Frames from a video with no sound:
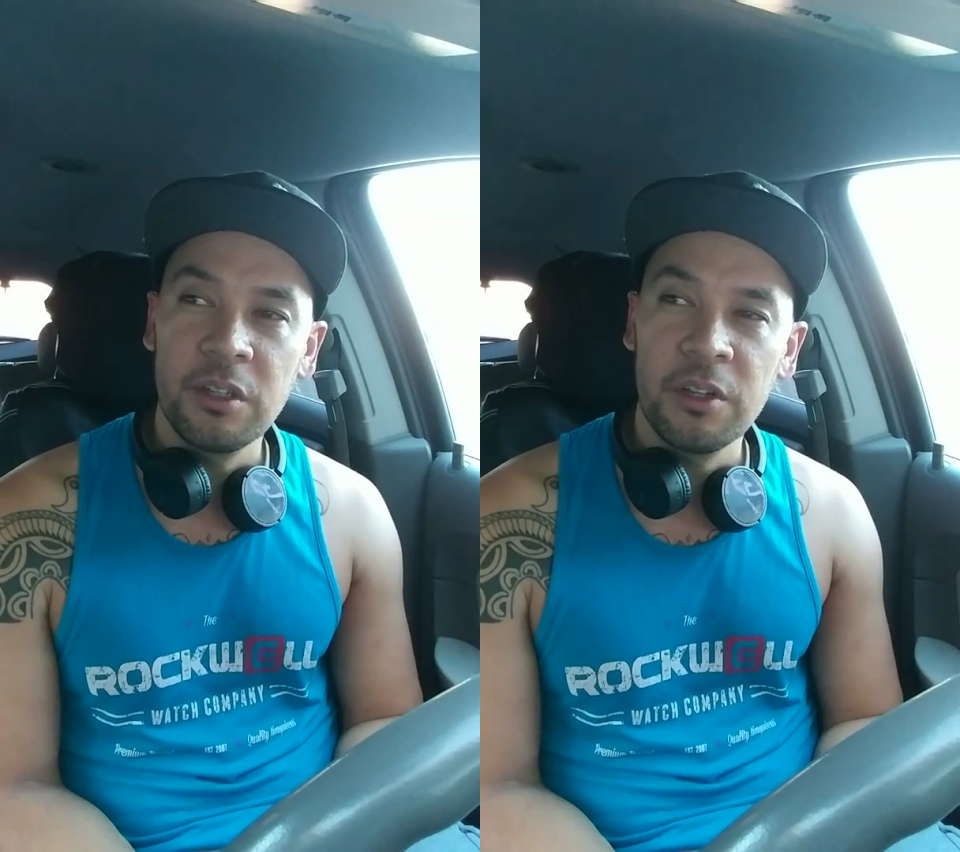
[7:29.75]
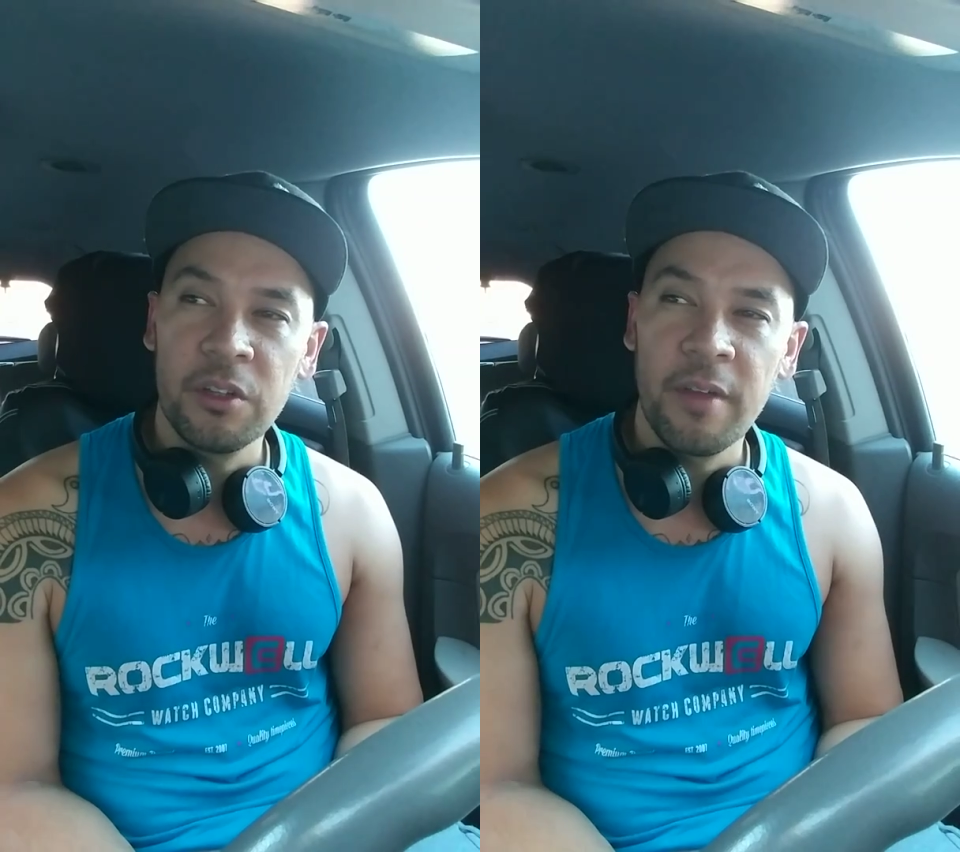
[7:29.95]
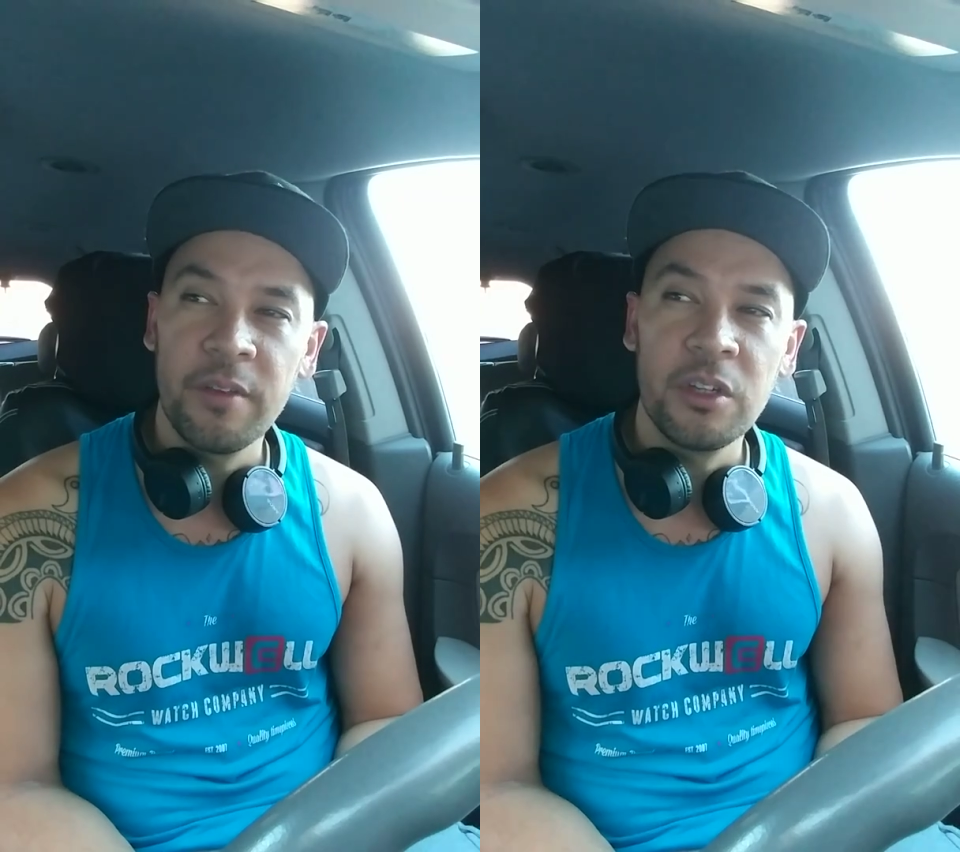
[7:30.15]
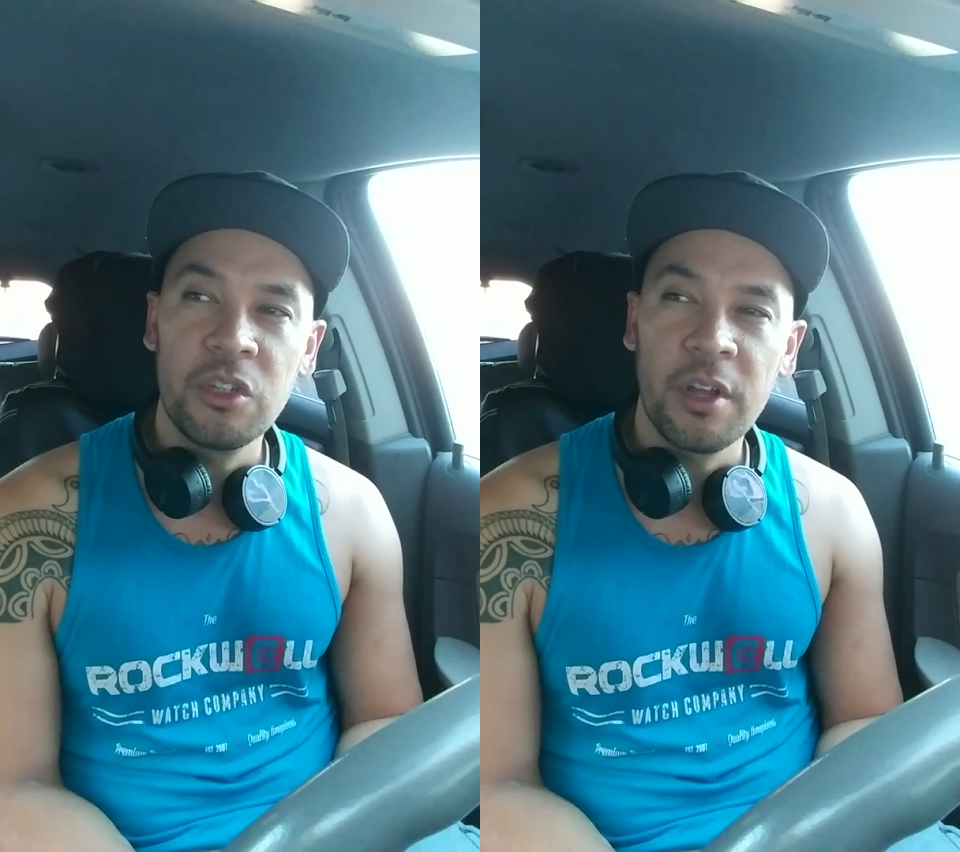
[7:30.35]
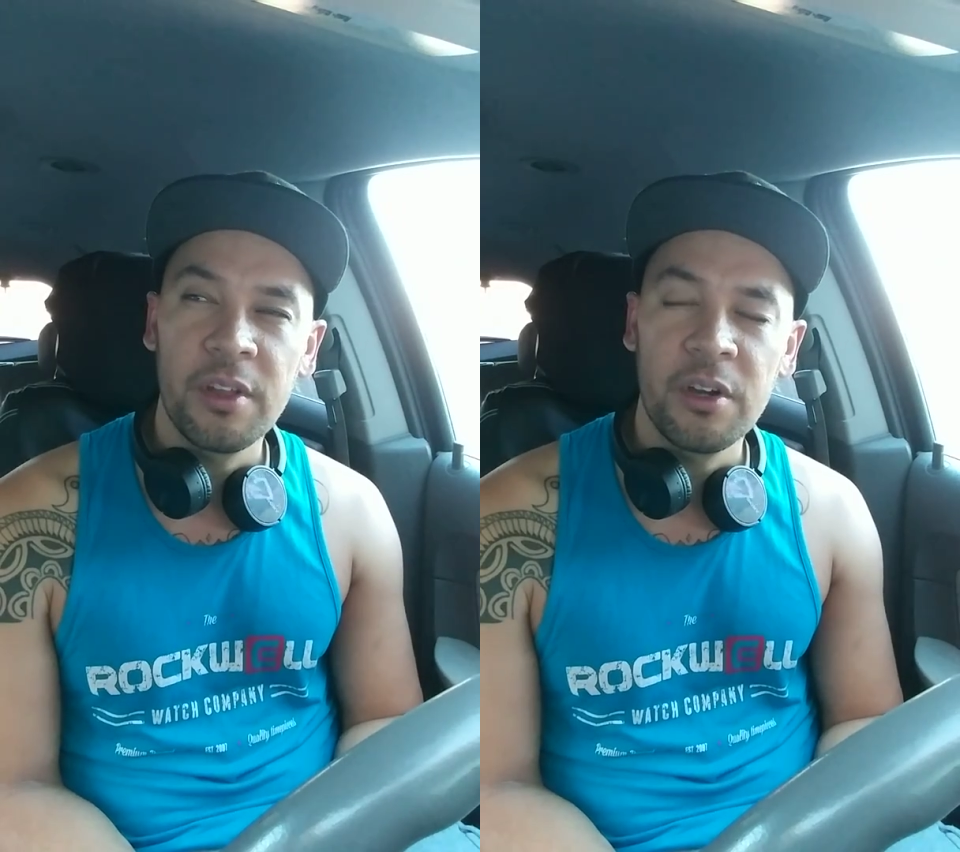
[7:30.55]
and loving
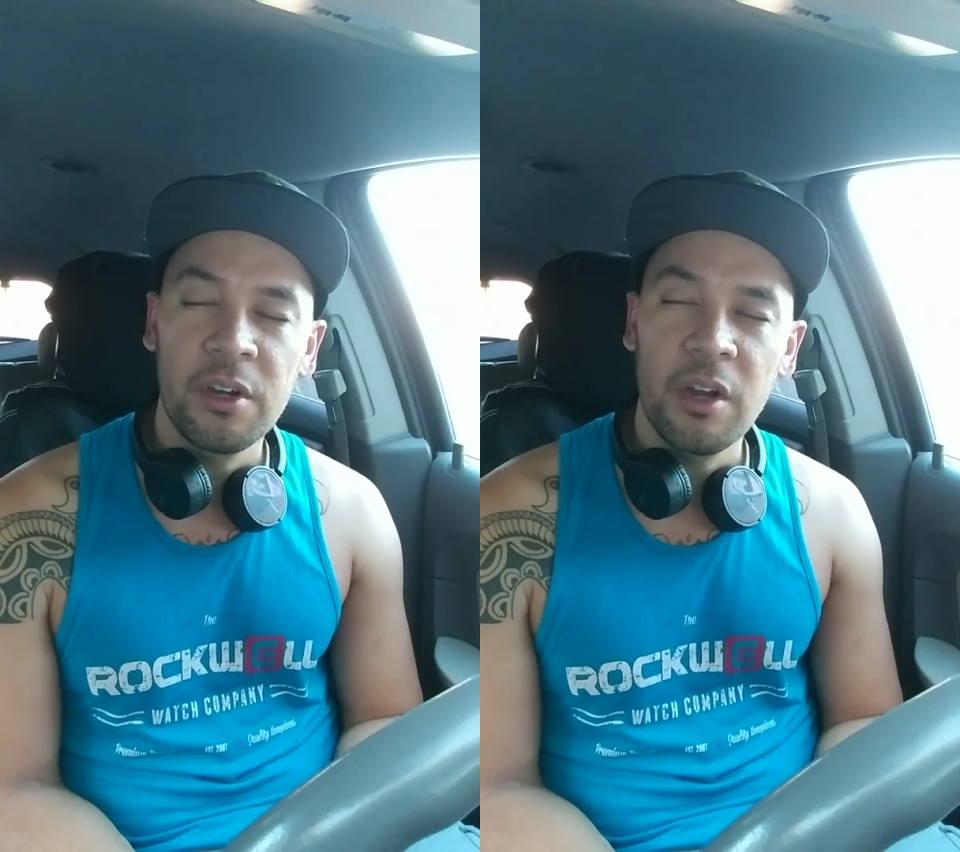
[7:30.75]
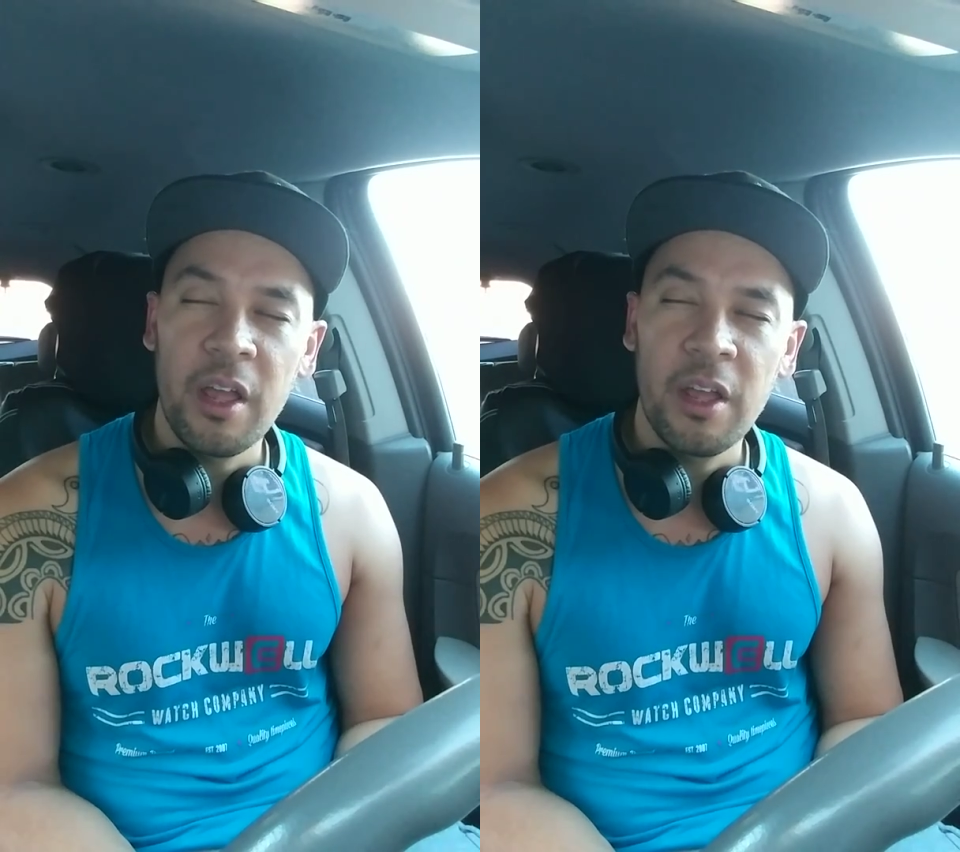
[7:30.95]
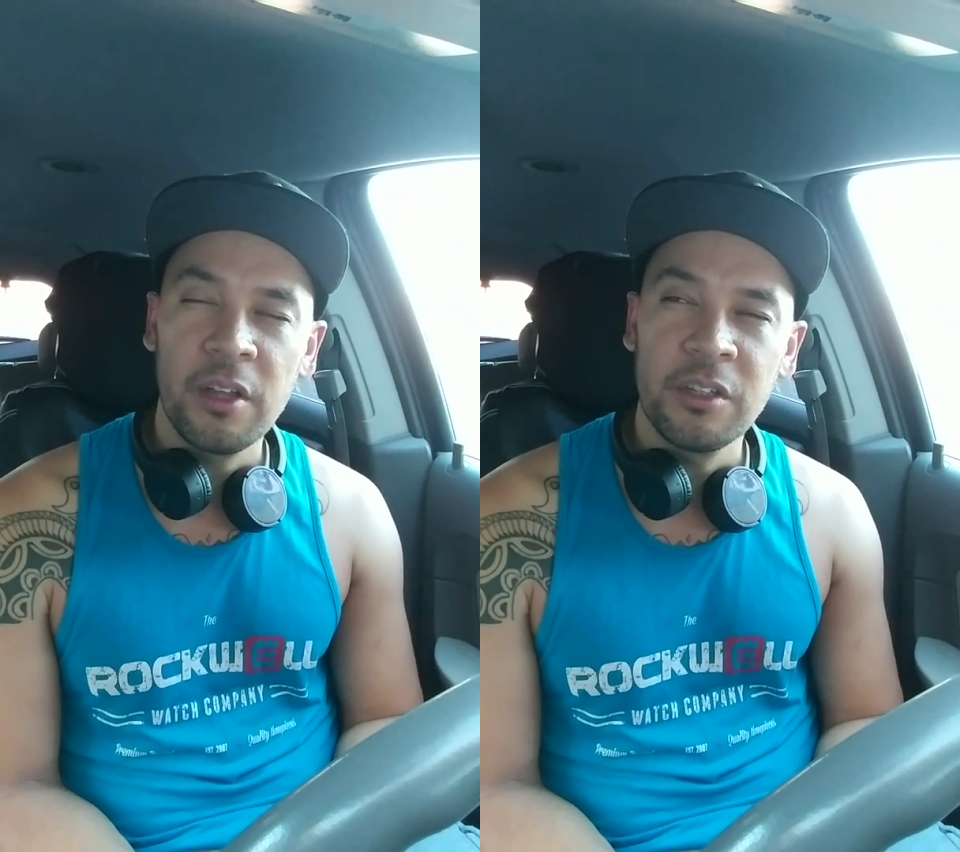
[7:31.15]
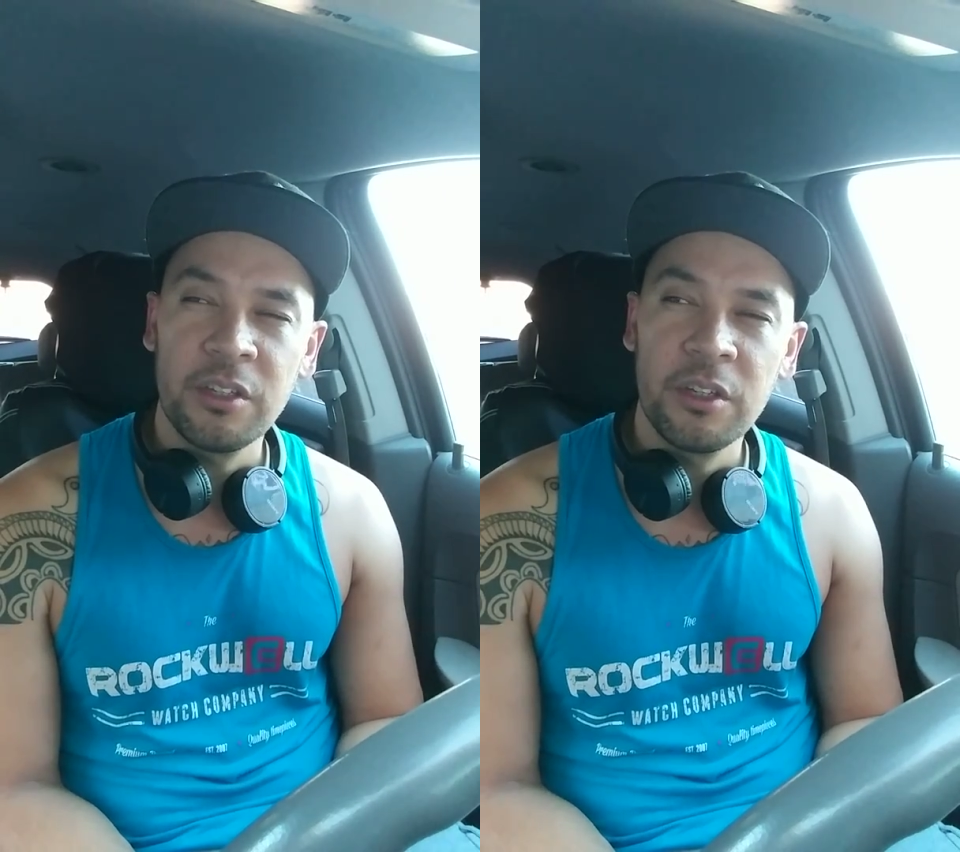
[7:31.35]
each other, and